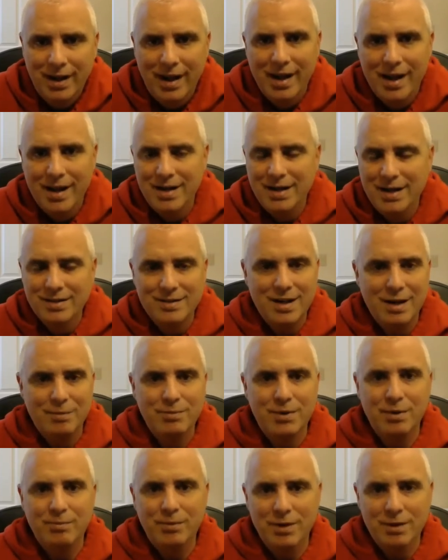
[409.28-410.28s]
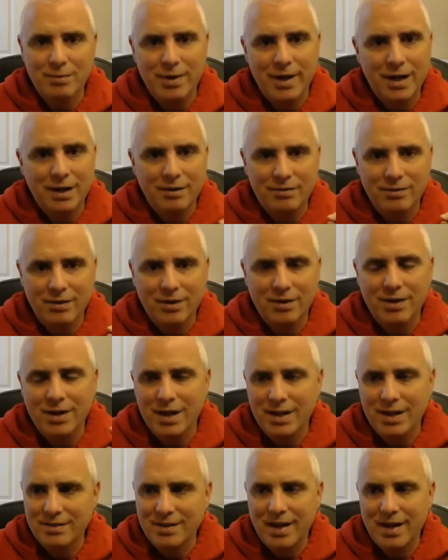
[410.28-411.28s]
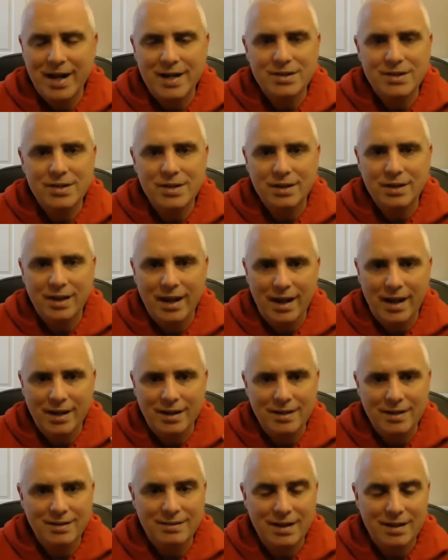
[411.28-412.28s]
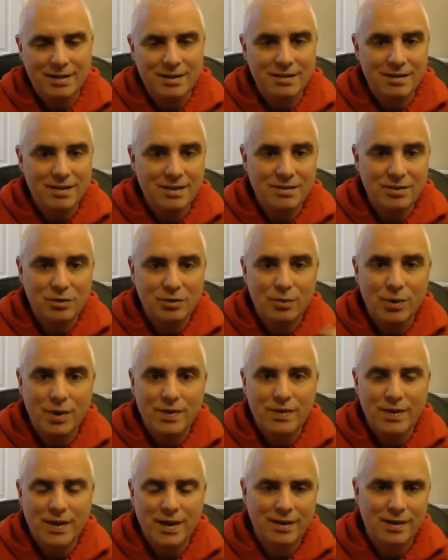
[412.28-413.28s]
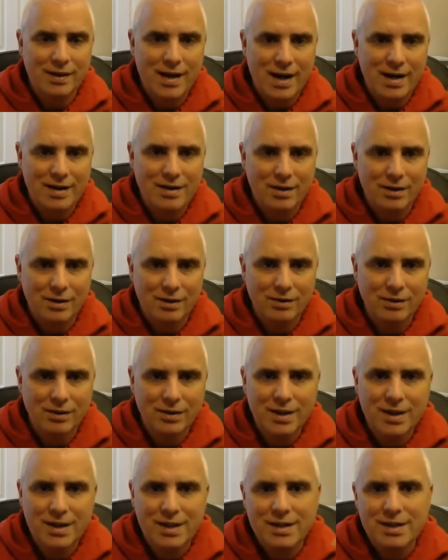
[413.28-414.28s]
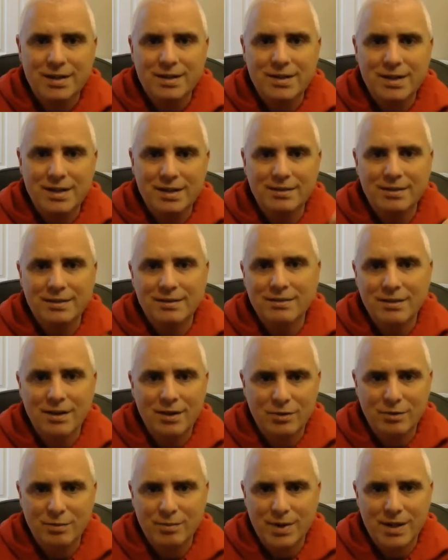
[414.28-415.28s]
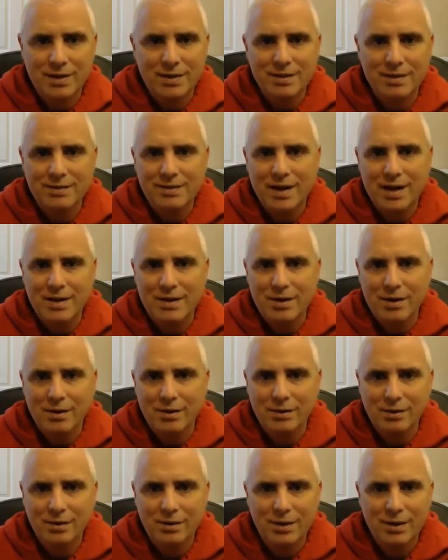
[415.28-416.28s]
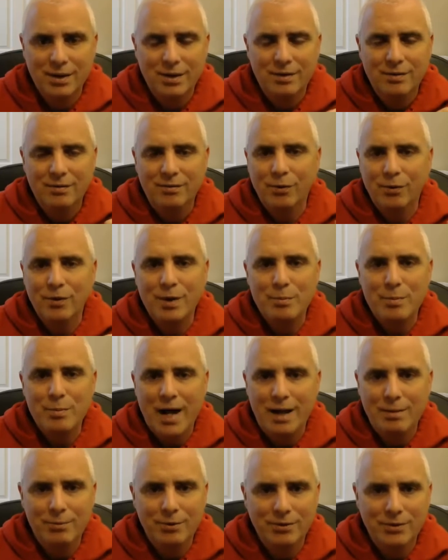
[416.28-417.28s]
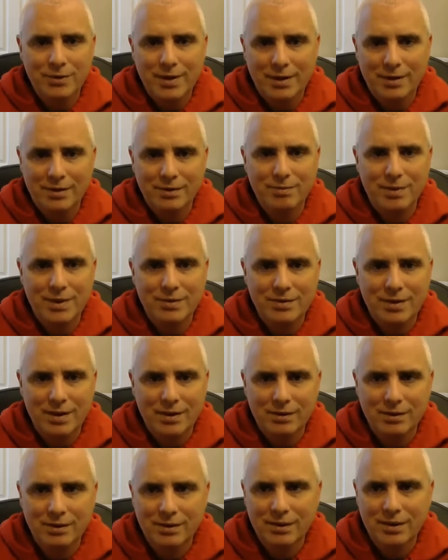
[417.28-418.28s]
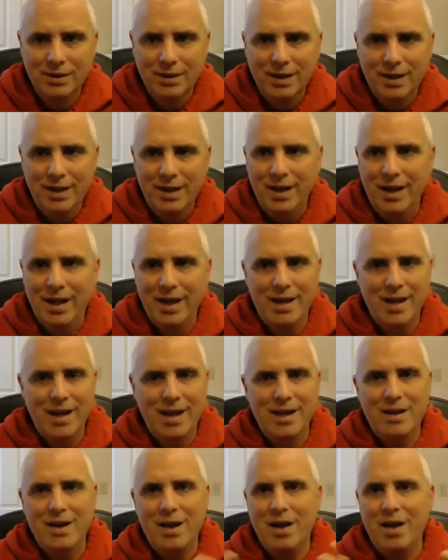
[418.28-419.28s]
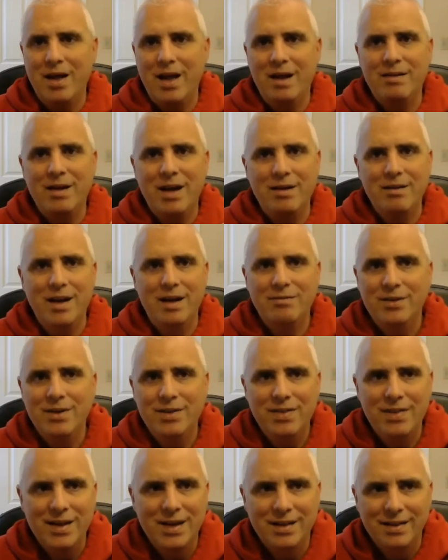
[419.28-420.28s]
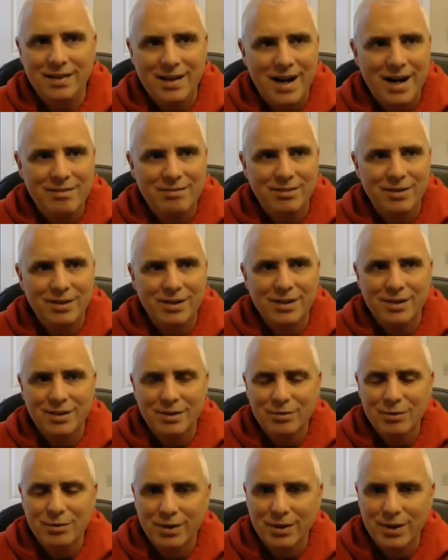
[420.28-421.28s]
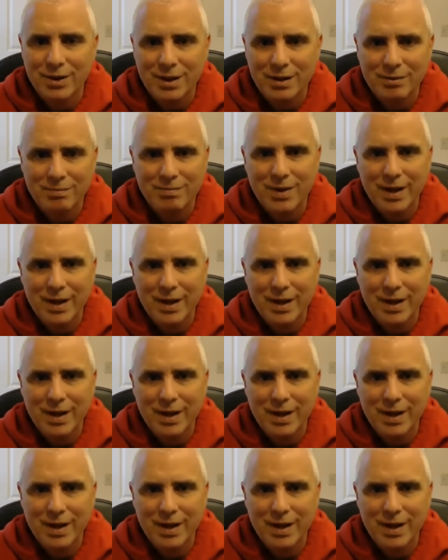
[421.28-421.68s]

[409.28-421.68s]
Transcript: And he stepped up to the microphone and he said, I sure can. He said, This is one thing that I know. Jesus loves me. This I know, for the Bible tells me so. And, and everything that I've learned really